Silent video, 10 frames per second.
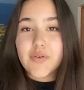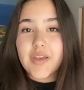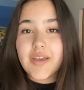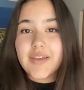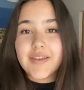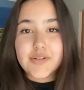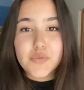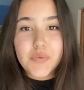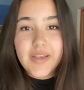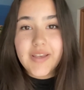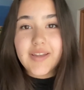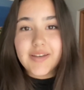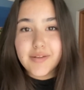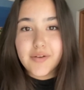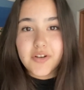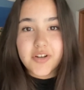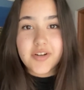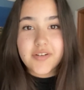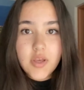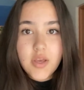Okay, I cannot wait any
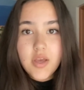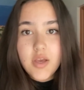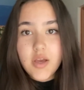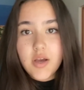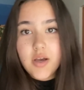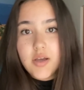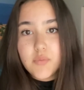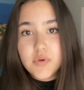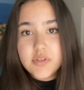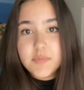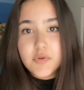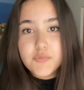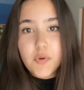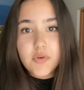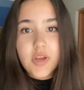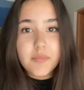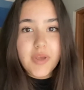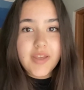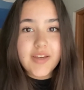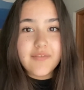longer. I was postponing
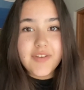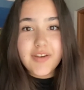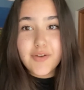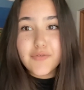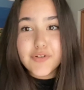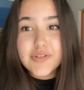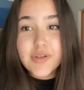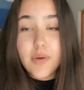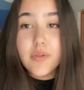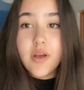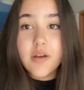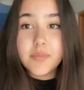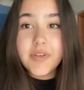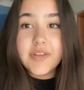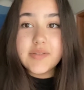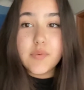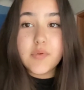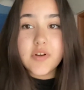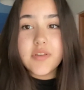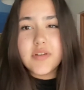making a video for so long because we
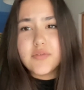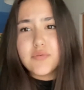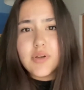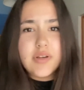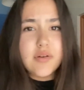were either running